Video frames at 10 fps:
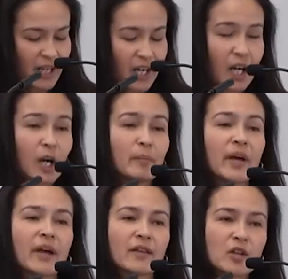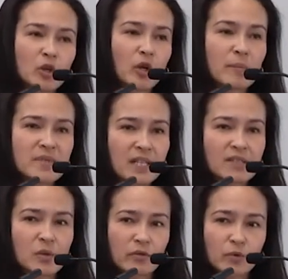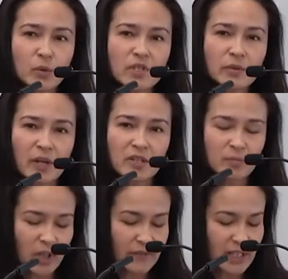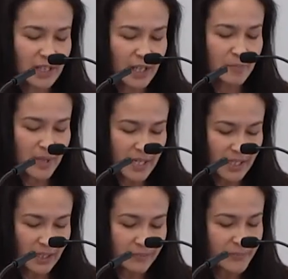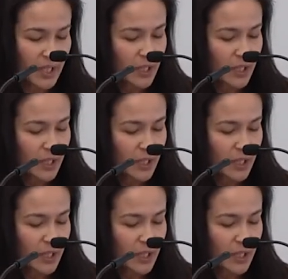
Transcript: um, and the norms and sort of rules surrounding private client banking